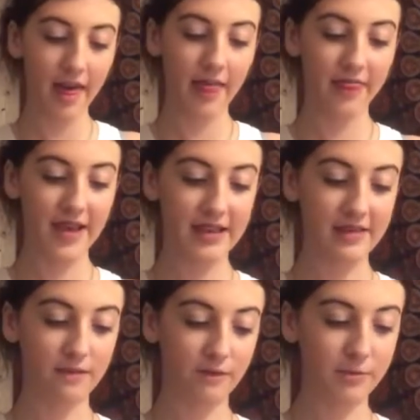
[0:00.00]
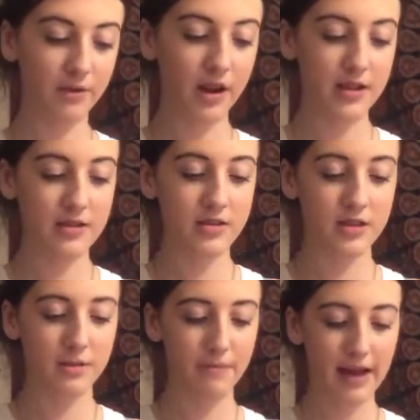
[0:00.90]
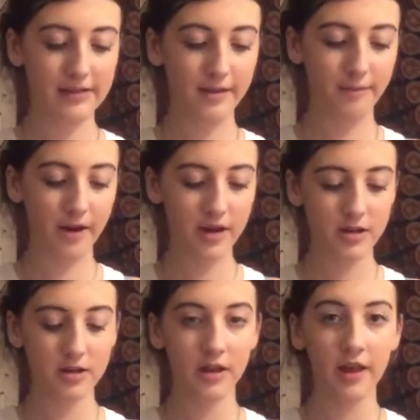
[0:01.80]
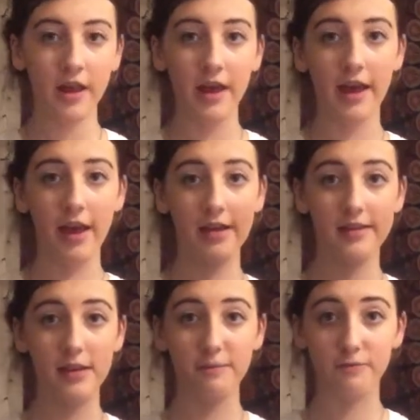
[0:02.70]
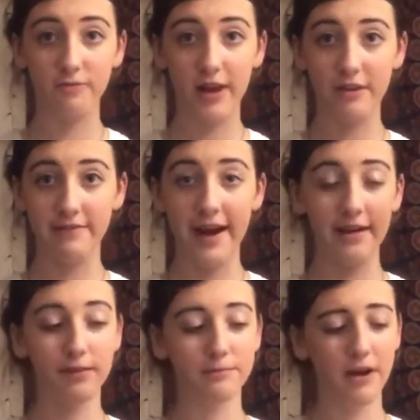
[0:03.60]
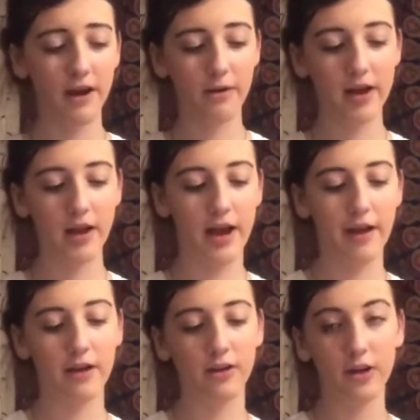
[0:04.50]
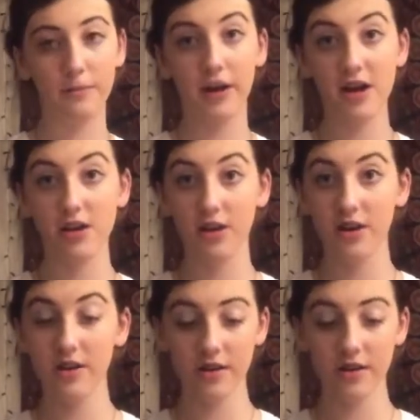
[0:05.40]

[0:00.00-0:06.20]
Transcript: This is the Rimmel London Maxi Brush. It seems really red, but I quite like a good blush look.